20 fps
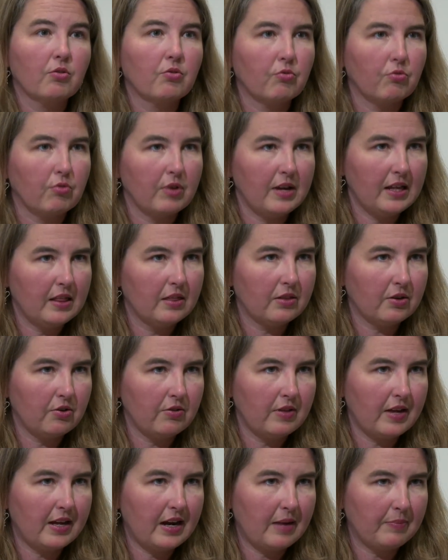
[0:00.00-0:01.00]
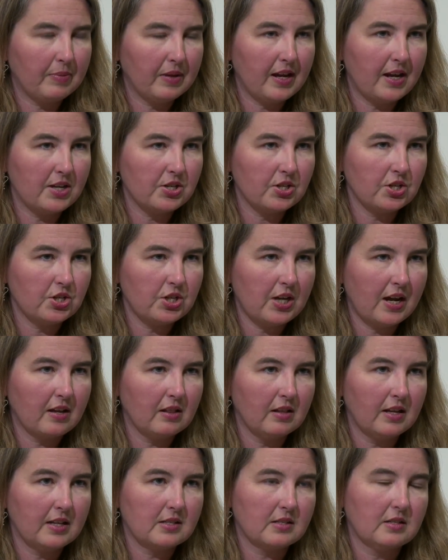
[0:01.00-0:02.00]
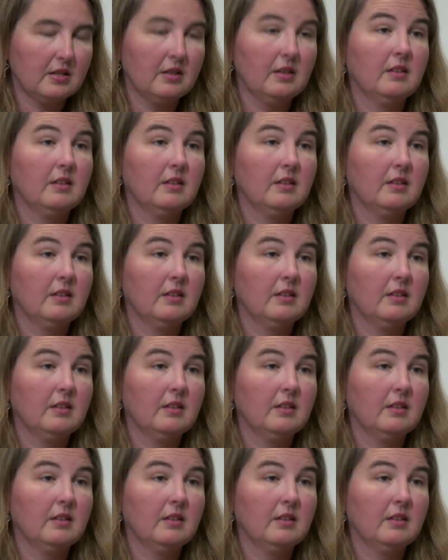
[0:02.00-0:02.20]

read through that application checklist.